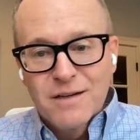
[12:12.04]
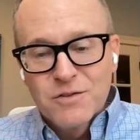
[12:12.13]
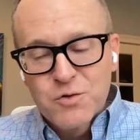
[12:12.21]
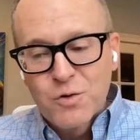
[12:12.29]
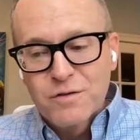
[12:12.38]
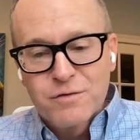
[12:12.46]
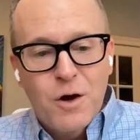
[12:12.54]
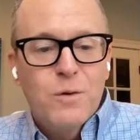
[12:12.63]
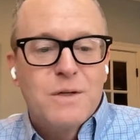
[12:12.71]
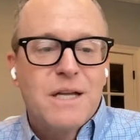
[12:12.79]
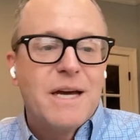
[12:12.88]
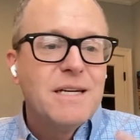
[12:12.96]
sort of
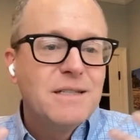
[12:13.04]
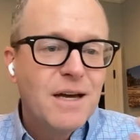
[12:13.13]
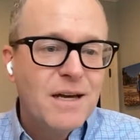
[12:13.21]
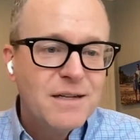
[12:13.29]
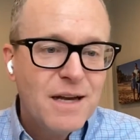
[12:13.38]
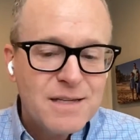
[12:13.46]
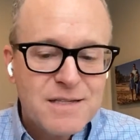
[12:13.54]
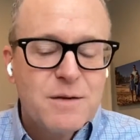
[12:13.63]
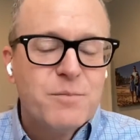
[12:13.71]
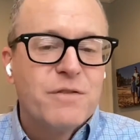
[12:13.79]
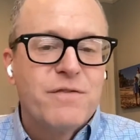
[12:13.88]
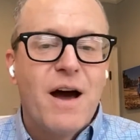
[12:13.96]
collate and
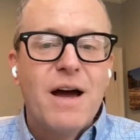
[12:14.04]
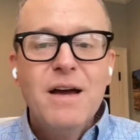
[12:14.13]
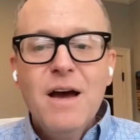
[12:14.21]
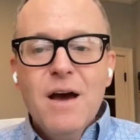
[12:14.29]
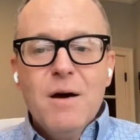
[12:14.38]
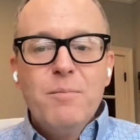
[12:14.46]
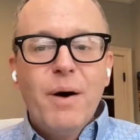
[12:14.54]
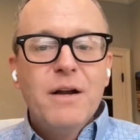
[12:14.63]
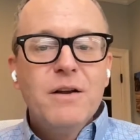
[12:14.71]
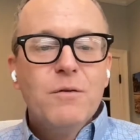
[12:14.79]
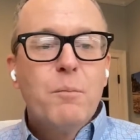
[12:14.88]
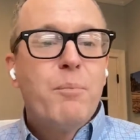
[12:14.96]
simplify, but
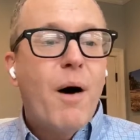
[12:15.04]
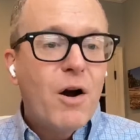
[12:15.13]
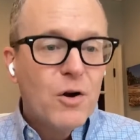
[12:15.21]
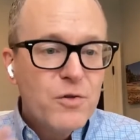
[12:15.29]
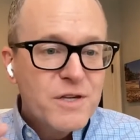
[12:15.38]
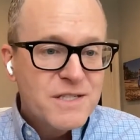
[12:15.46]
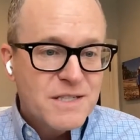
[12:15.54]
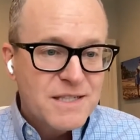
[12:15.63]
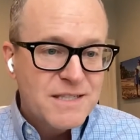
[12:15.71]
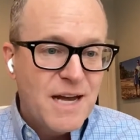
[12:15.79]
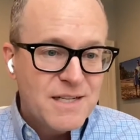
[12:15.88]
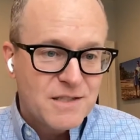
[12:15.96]
borrow the
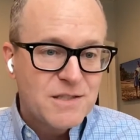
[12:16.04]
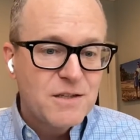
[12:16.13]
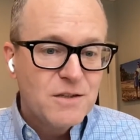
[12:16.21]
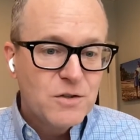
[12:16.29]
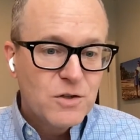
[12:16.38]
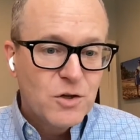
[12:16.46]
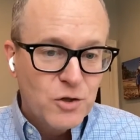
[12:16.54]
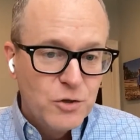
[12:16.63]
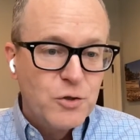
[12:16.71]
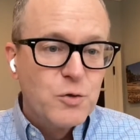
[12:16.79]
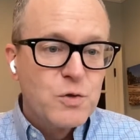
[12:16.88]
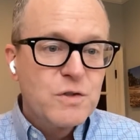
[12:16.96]
success
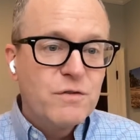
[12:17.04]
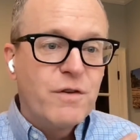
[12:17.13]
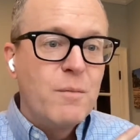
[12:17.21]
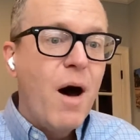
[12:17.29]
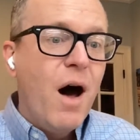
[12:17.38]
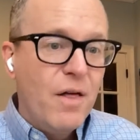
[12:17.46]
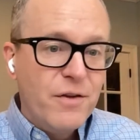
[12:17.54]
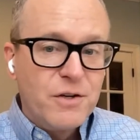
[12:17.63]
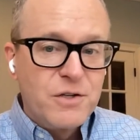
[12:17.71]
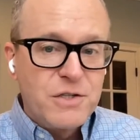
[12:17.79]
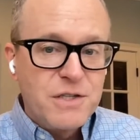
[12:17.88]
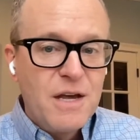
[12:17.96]
clues from
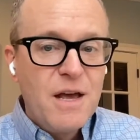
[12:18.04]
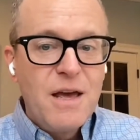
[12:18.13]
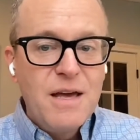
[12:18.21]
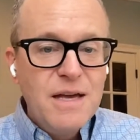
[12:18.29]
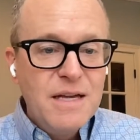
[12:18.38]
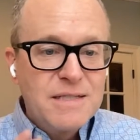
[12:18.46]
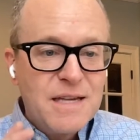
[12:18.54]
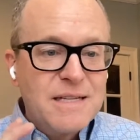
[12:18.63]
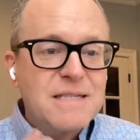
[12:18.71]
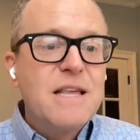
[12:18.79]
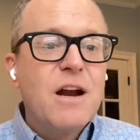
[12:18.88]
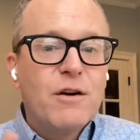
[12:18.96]
others.
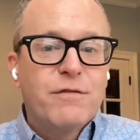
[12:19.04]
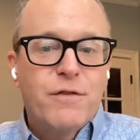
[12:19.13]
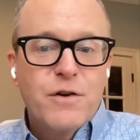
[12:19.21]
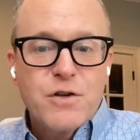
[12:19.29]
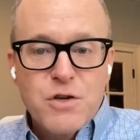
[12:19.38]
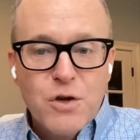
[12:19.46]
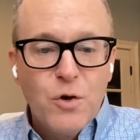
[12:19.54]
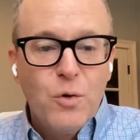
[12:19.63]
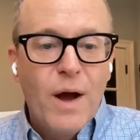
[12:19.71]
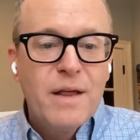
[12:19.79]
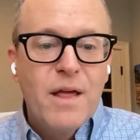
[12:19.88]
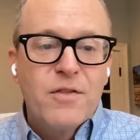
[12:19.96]
It's there for
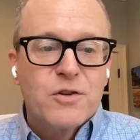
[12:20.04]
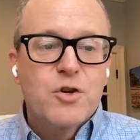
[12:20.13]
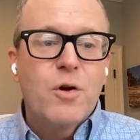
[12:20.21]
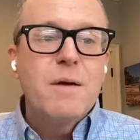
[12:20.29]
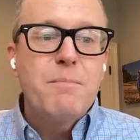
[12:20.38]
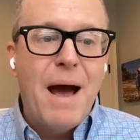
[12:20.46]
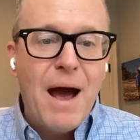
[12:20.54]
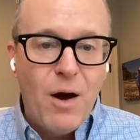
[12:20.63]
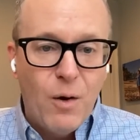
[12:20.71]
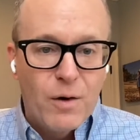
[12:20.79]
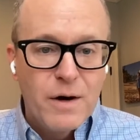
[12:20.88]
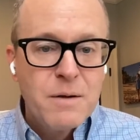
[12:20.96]
you. And there's great
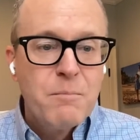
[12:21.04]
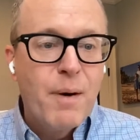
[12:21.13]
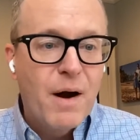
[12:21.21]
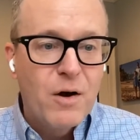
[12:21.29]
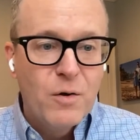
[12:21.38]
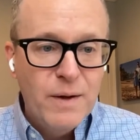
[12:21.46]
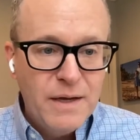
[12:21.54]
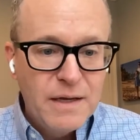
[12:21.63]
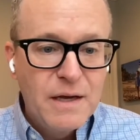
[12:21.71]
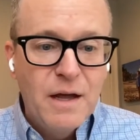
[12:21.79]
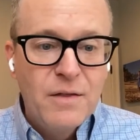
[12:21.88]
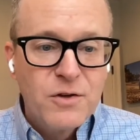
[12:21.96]
power in borrowing
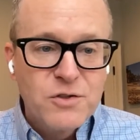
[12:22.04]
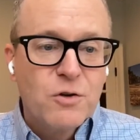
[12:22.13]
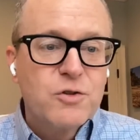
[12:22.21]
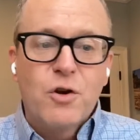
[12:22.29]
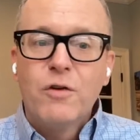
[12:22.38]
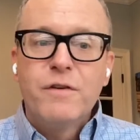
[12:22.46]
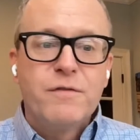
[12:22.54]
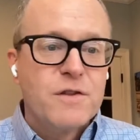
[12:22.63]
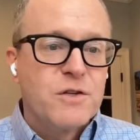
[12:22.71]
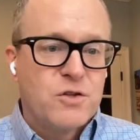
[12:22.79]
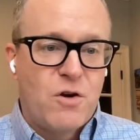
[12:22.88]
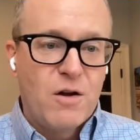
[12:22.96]
it. And there's no trophy for
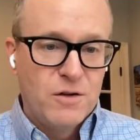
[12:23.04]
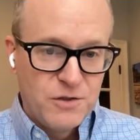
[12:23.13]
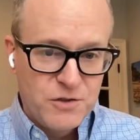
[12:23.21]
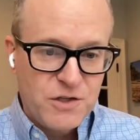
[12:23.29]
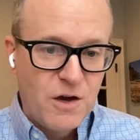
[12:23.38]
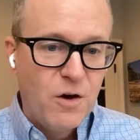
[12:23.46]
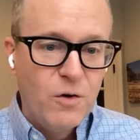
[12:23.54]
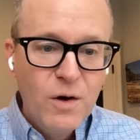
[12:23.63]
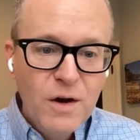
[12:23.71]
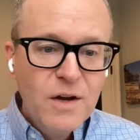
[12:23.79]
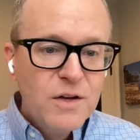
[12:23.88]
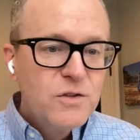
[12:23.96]
the struggle. So
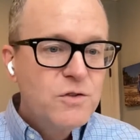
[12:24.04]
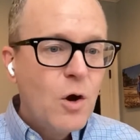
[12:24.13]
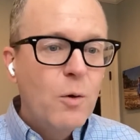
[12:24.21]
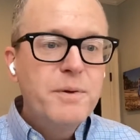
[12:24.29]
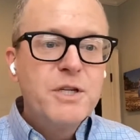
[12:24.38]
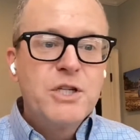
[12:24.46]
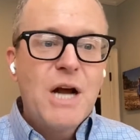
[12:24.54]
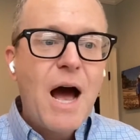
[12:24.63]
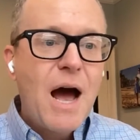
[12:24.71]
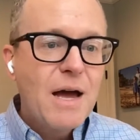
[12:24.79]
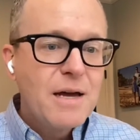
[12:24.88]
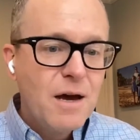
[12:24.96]
don't be
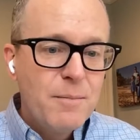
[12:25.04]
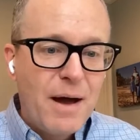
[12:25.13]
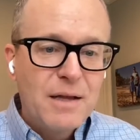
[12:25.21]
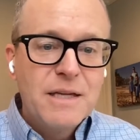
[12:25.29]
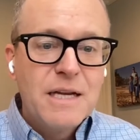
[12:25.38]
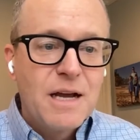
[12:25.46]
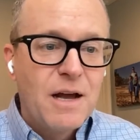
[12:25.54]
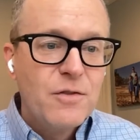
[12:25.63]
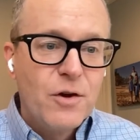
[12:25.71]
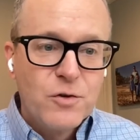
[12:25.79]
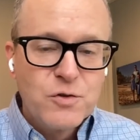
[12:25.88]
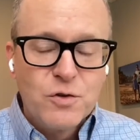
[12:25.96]
shy about leaning on
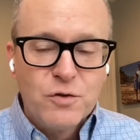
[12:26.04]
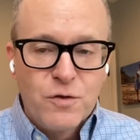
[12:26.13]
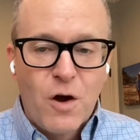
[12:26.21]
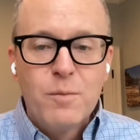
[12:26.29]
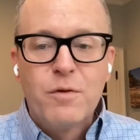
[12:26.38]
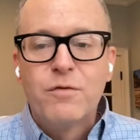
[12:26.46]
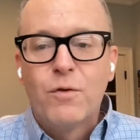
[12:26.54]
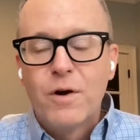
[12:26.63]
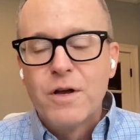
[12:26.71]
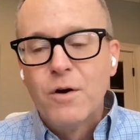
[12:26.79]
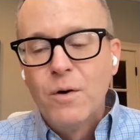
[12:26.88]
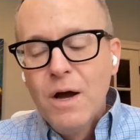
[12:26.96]
those who've gone before
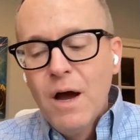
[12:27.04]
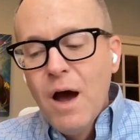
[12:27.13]
you.